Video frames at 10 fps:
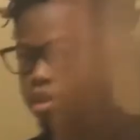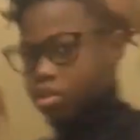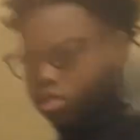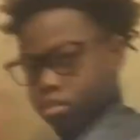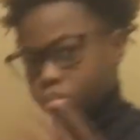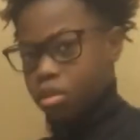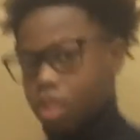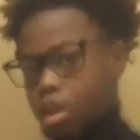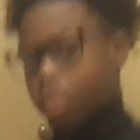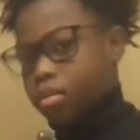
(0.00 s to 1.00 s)
bitch.
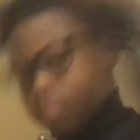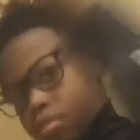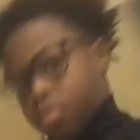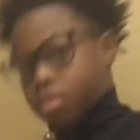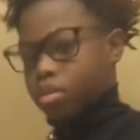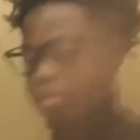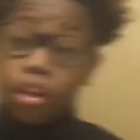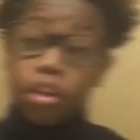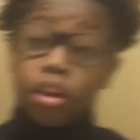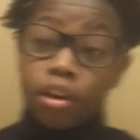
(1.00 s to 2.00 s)

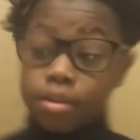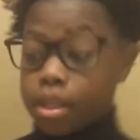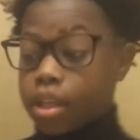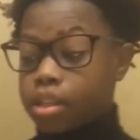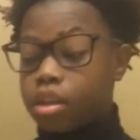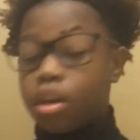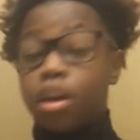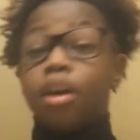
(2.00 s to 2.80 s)
You know what I'm saying? So,